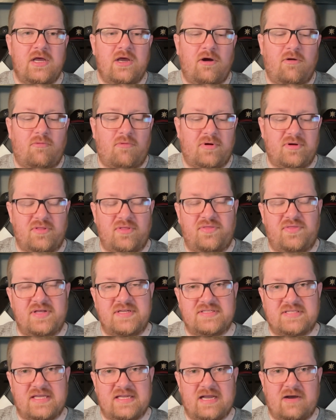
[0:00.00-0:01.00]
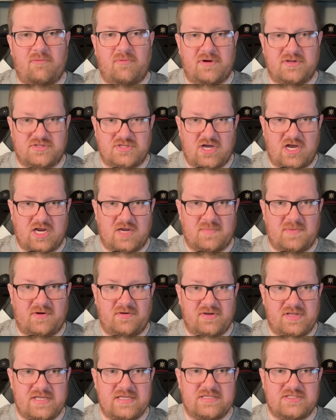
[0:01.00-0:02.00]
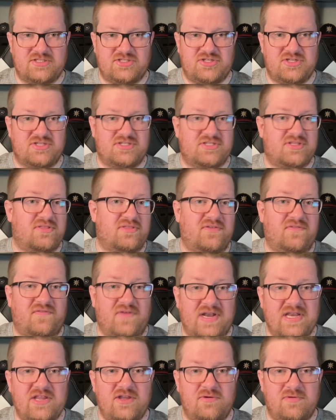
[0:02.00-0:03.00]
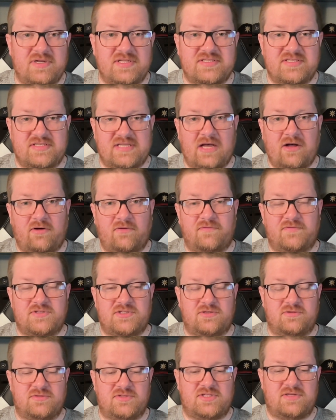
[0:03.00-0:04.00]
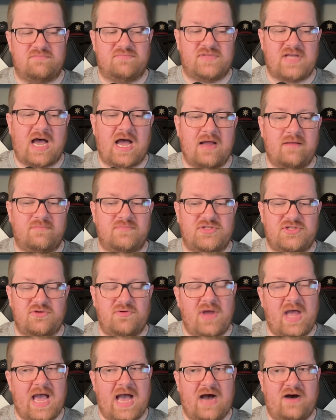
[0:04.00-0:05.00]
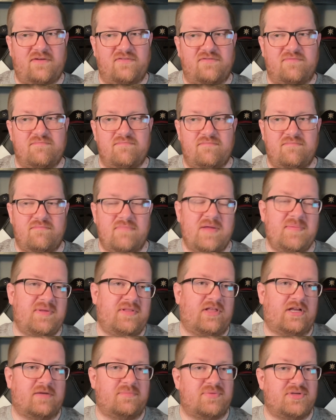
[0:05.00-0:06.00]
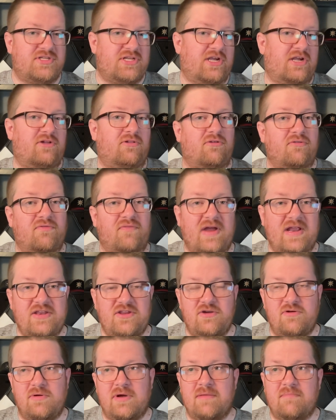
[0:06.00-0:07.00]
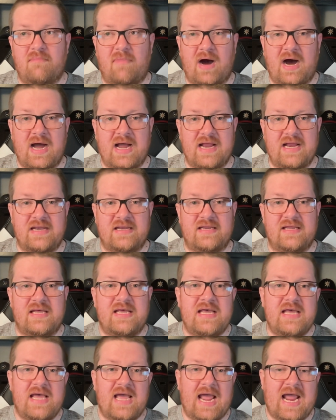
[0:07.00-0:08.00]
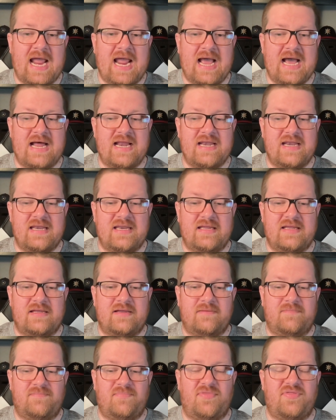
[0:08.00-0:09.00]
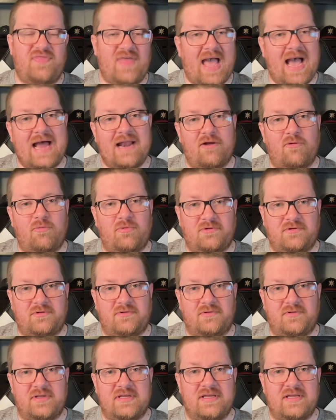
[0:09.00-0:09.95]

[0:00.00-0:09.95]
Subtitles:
one of the things that I want to talk about is just the venue itself. So sometimes you have maybe like a particular venue in mind, and that will